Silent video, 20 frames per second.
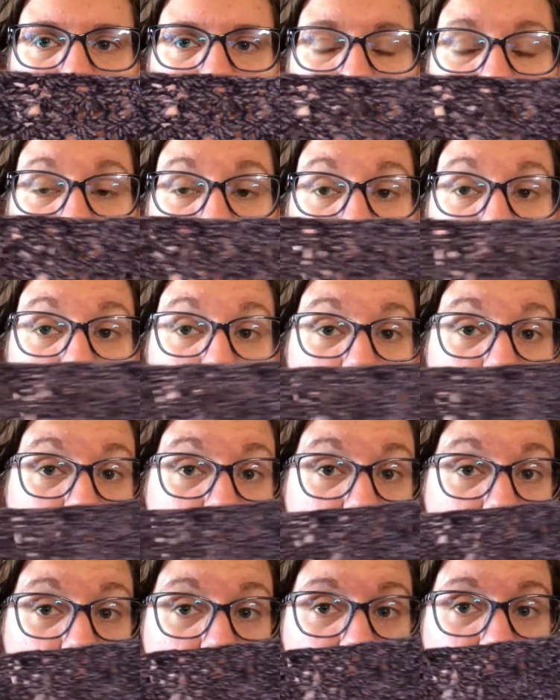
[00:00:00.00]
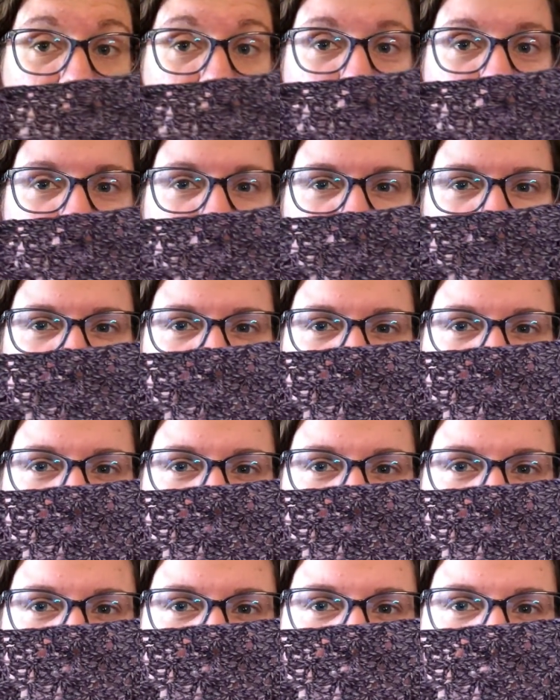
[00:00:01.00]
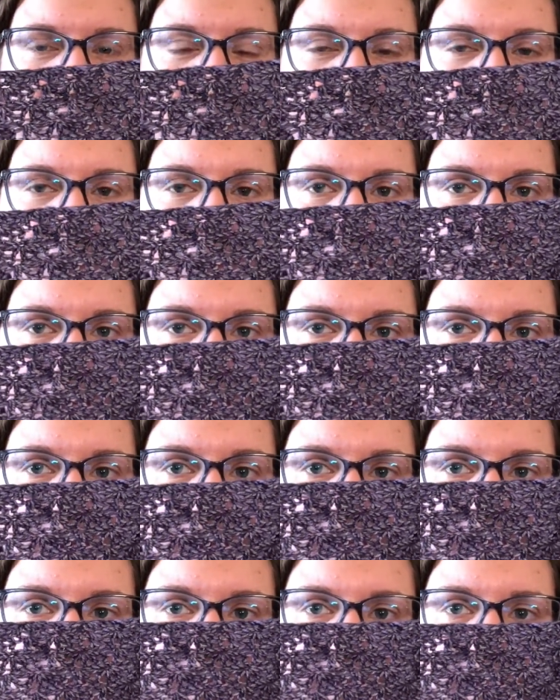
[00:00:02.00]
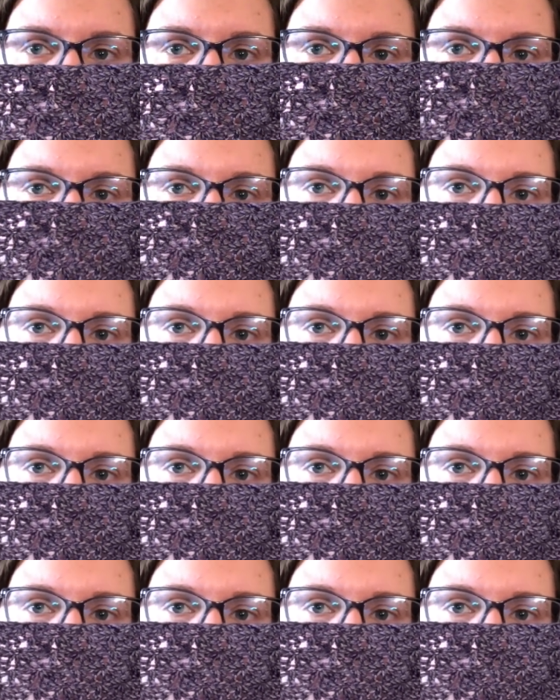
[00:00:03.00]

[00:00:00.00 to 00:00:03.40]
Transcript: kinds of shell stitches in various stripes.